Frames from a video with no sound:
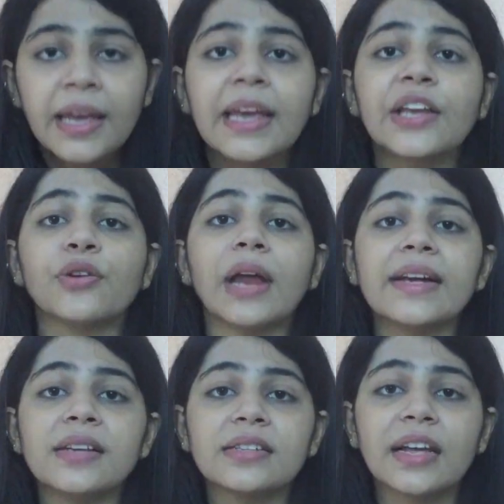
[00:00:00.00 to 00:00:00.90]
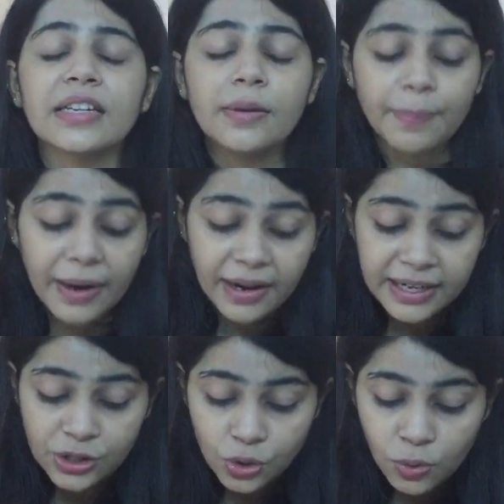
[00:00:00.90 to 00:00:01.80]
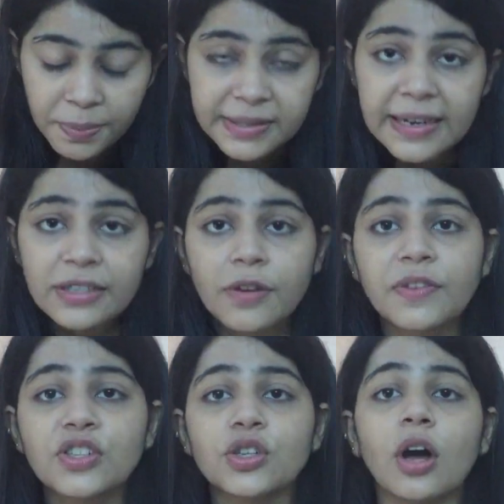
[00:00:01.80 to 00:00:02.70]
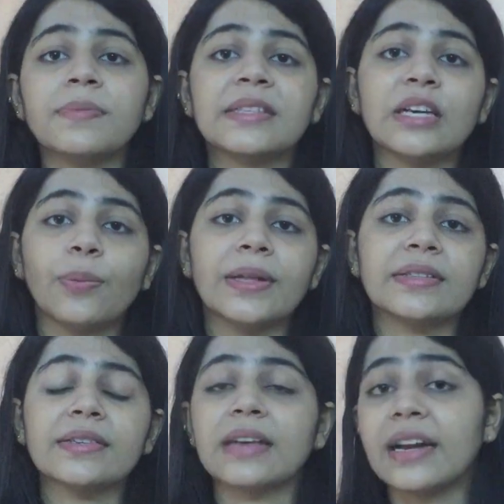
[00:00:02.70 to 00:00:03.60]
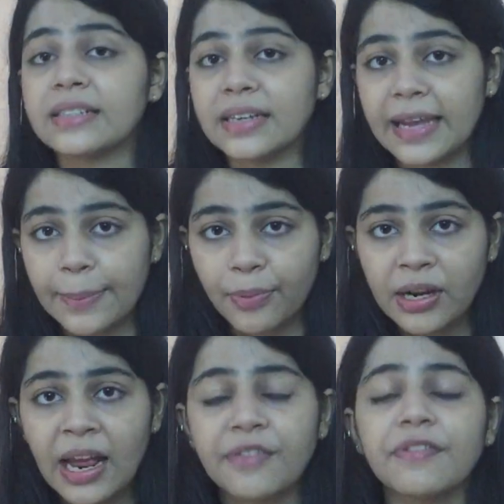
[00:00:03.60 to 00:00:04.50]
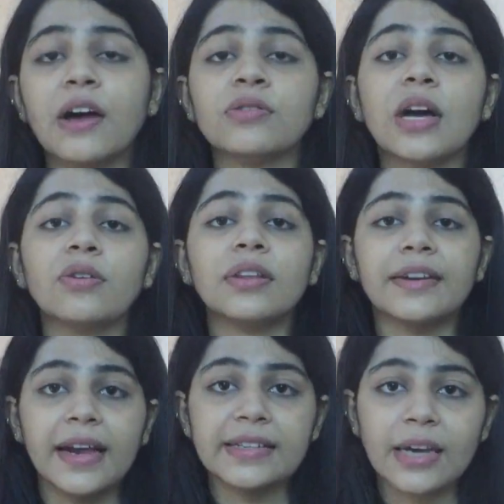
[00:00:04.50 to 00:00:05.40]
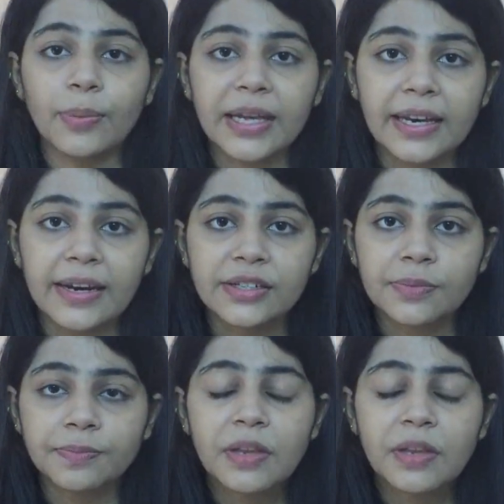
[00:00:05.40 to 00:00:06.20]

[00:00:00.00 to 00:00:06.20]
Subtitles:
In United Kingdom, barely 2% of the genome sequences until April had found out the Delta variant.